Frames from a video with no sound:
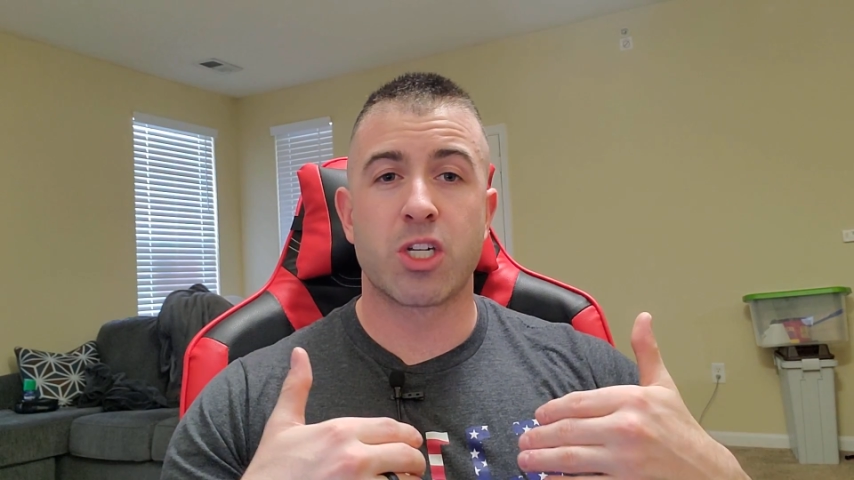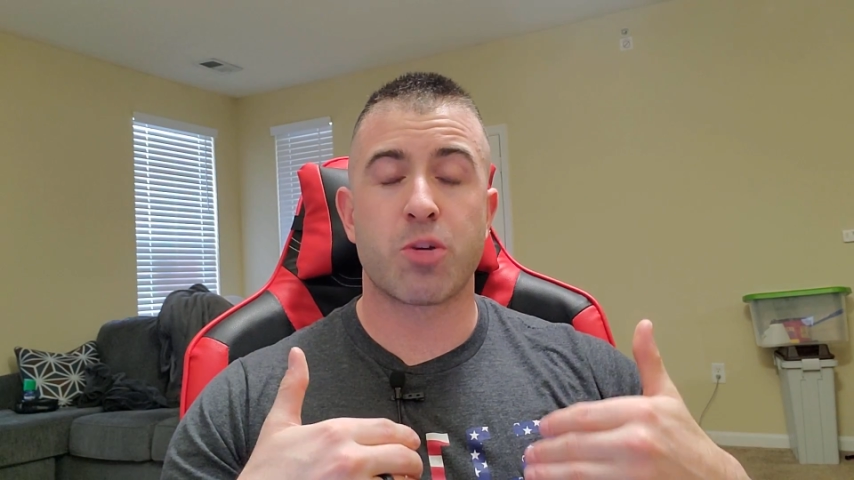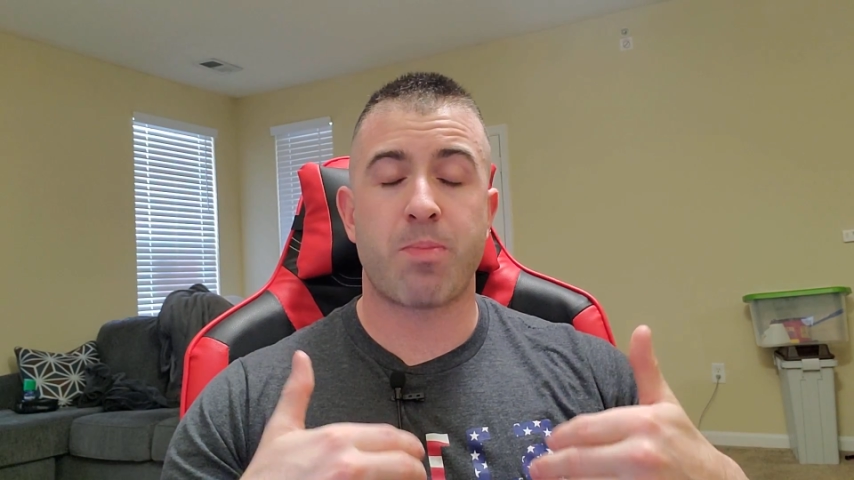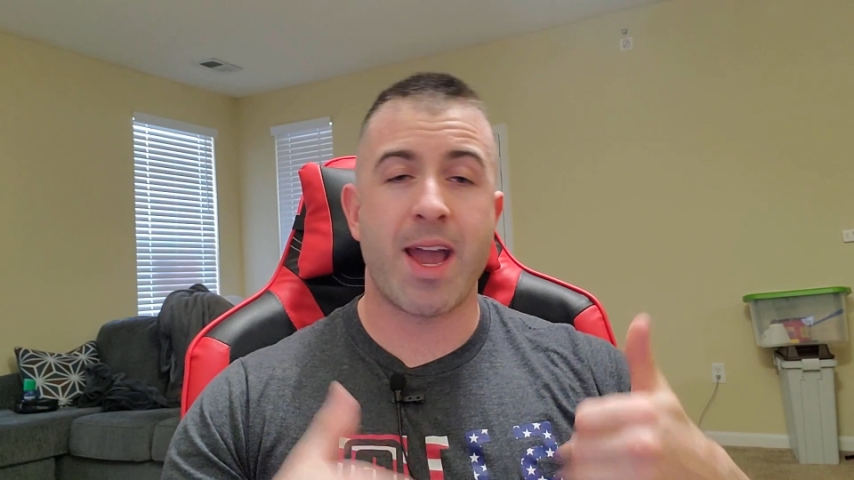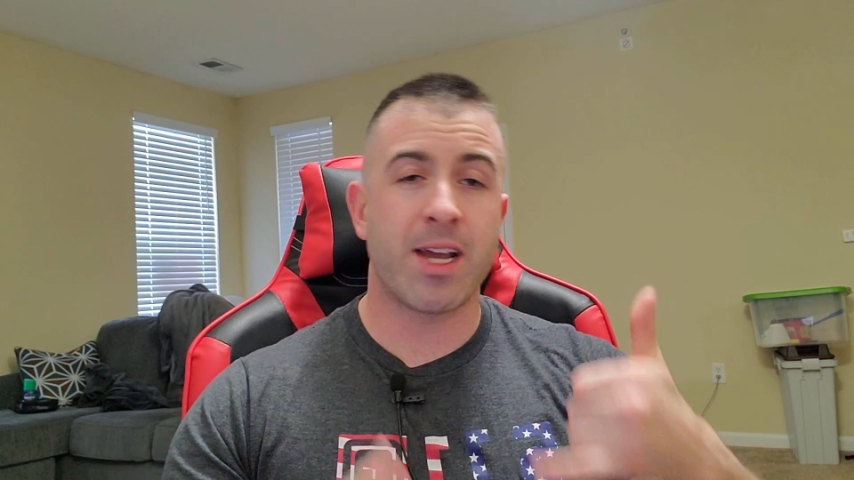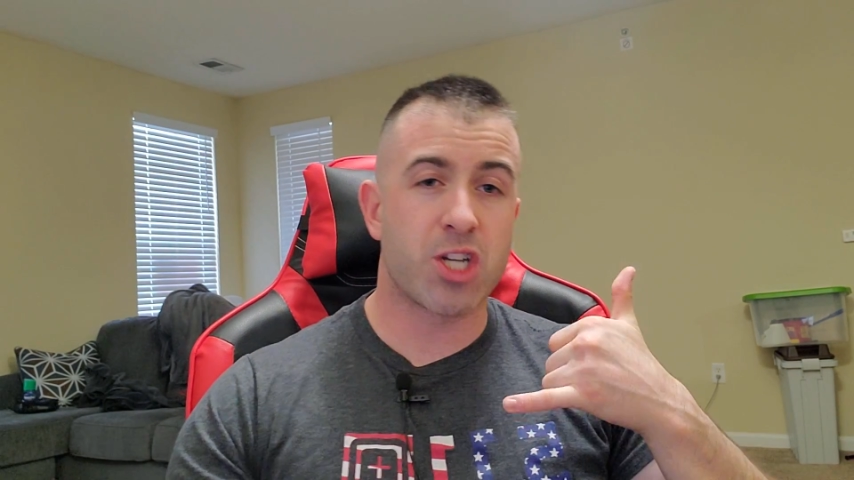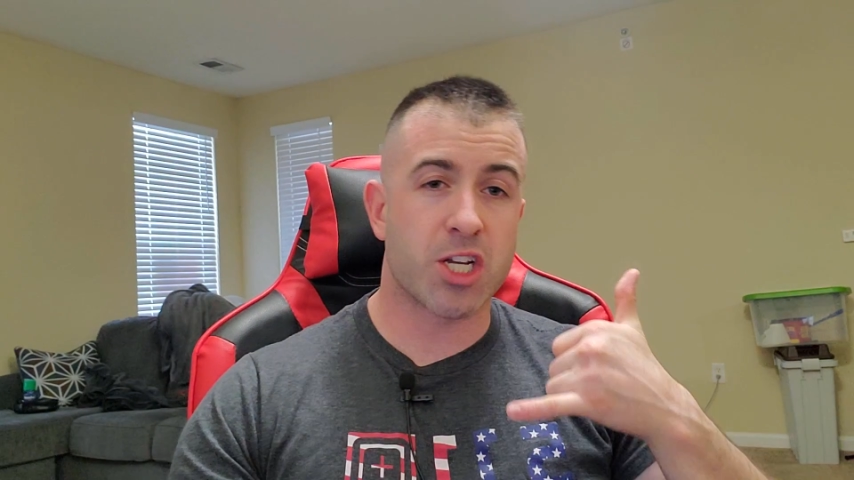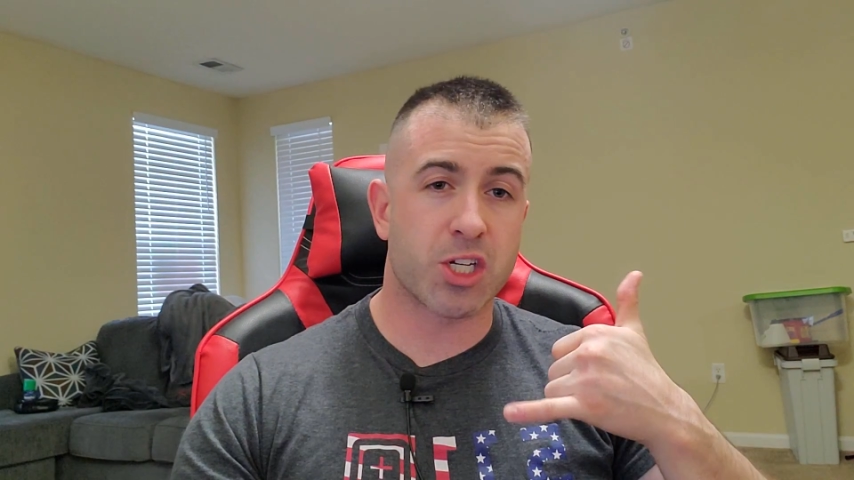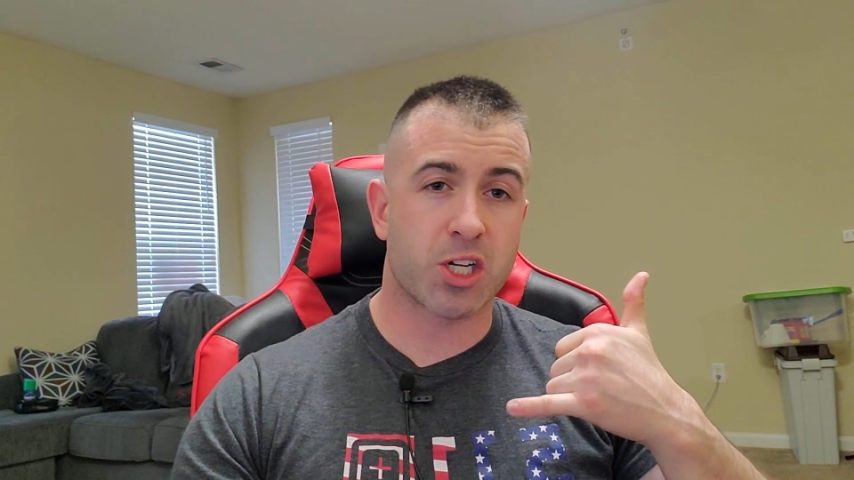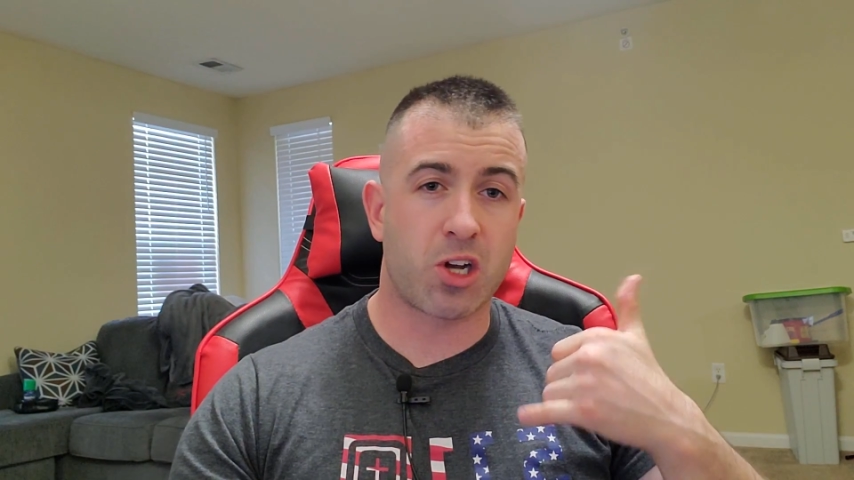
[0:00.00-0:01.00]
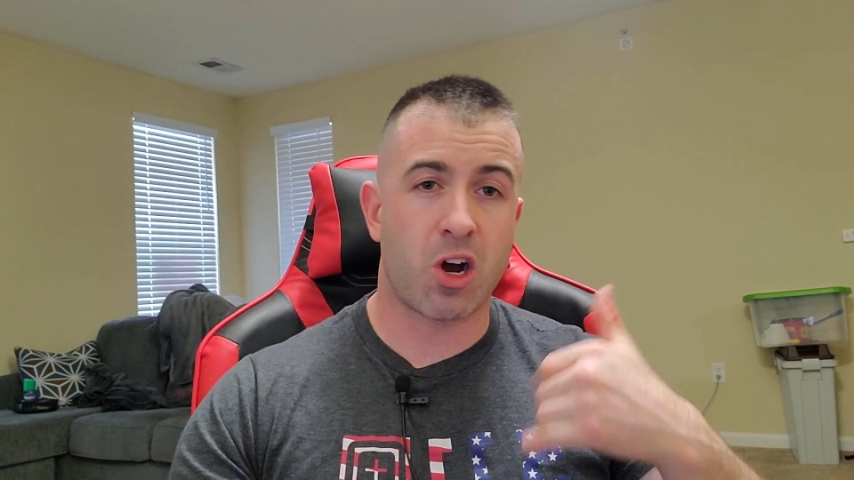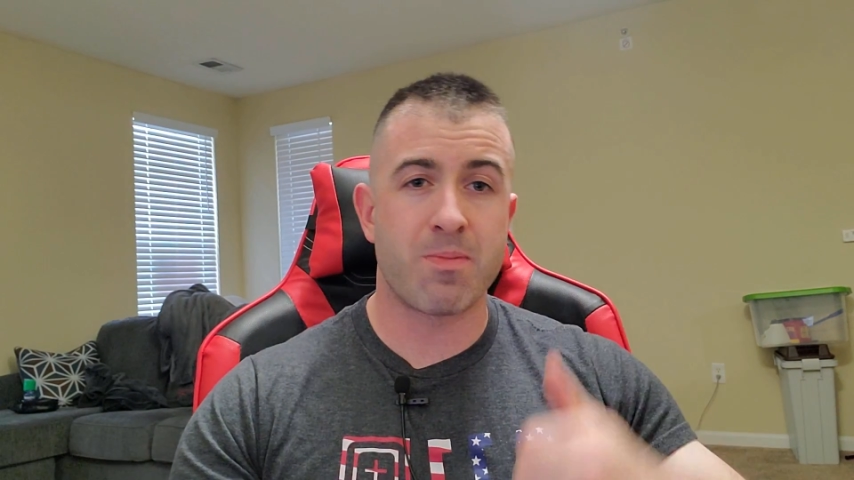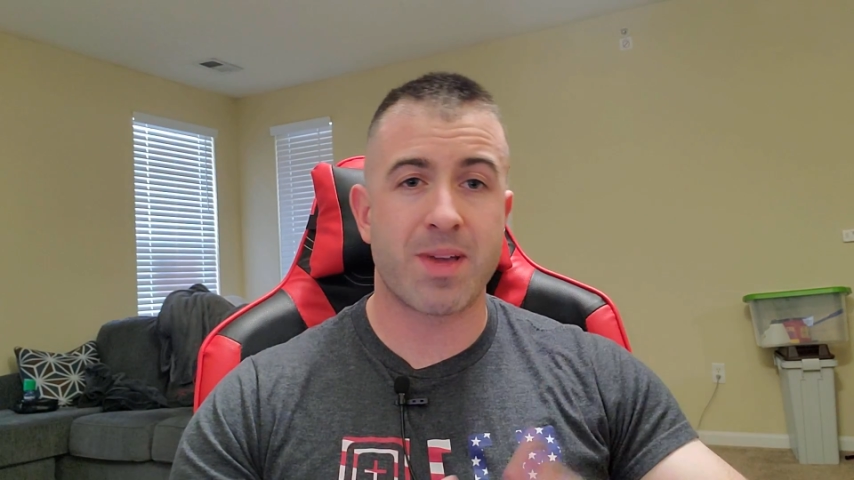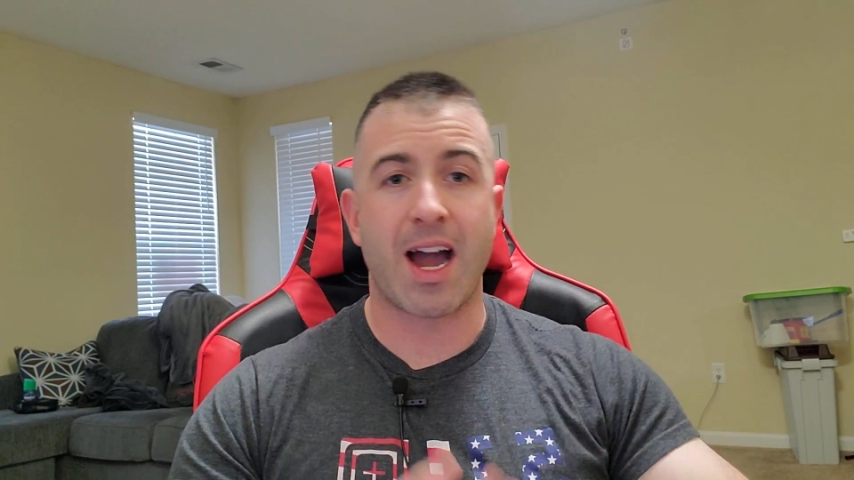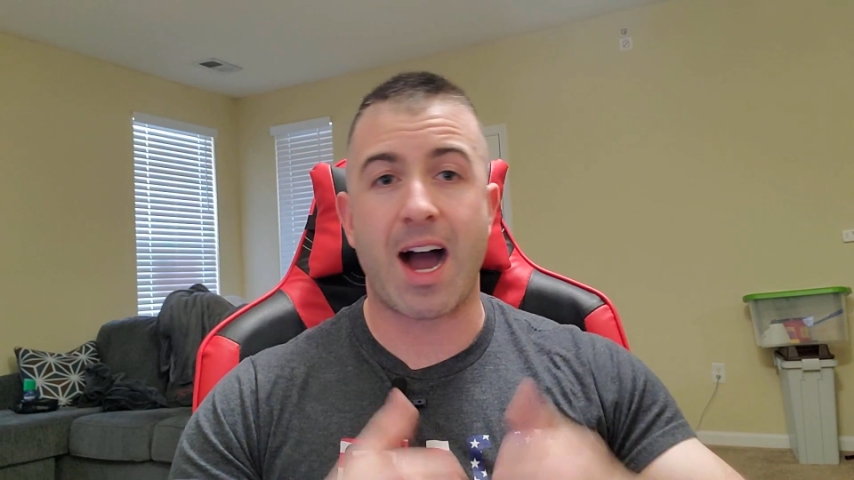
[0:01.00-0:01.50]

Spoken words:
in Japan, Jessa could call me.